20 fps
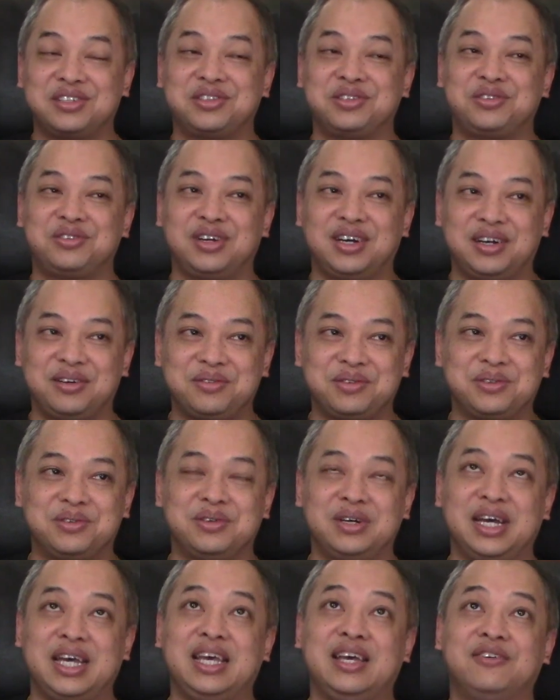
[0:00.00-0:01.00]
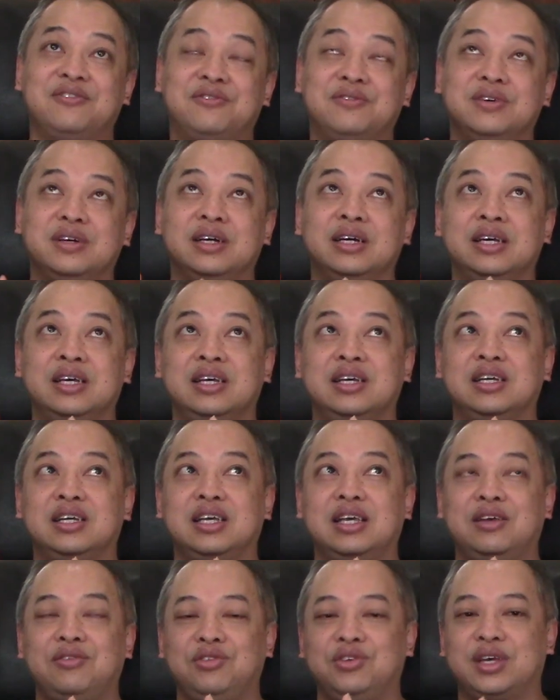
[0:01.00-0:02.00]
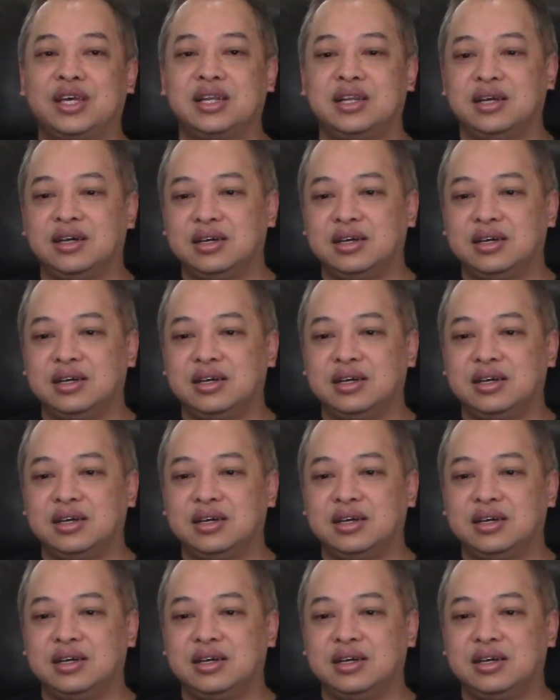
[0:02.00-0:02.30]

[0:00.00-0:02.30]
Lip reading: get to travel if you get